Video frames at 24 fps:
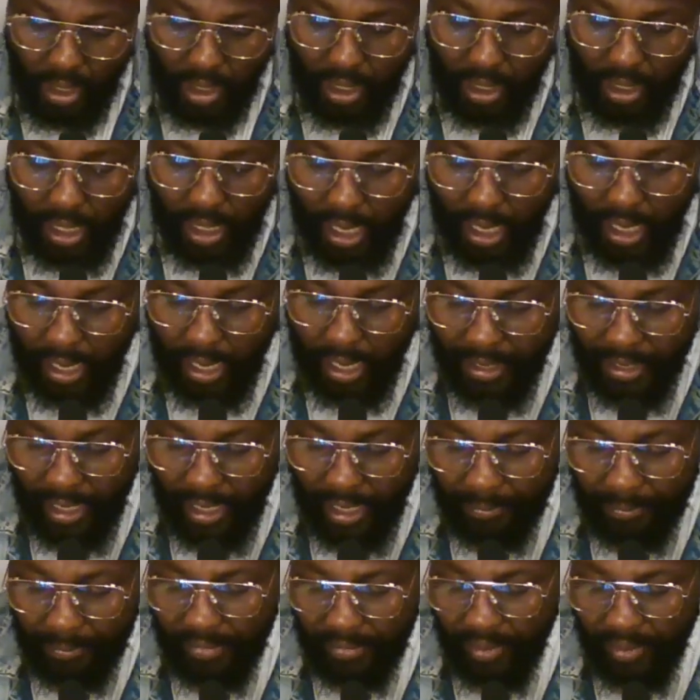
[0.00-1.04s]
I
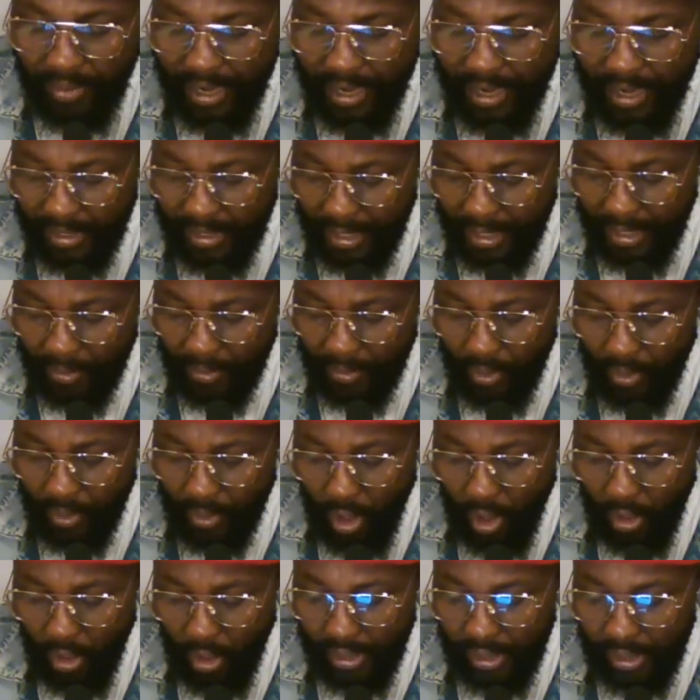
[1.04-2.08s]
am right now
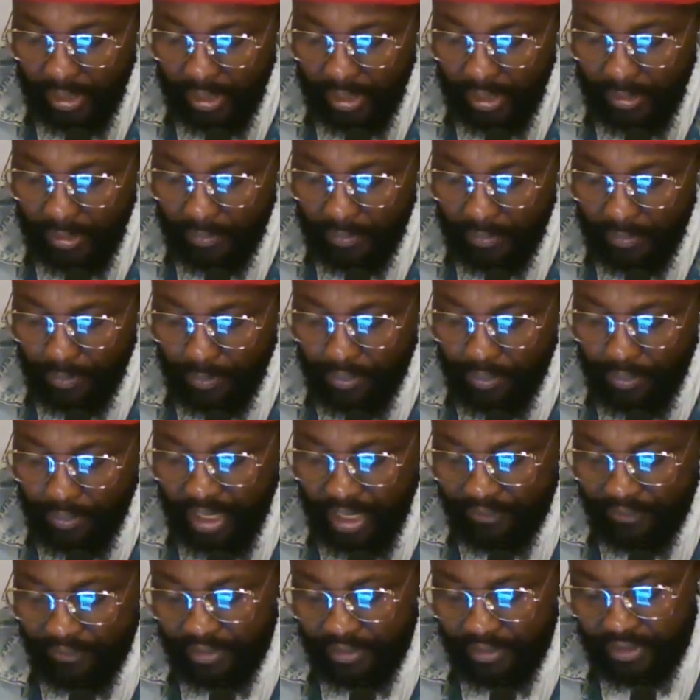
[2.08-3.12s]
on
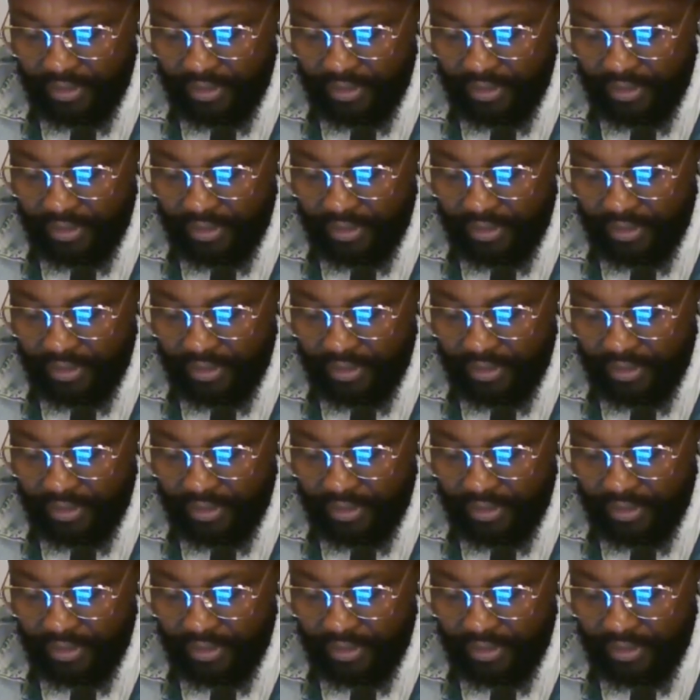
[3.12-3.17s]
Biafran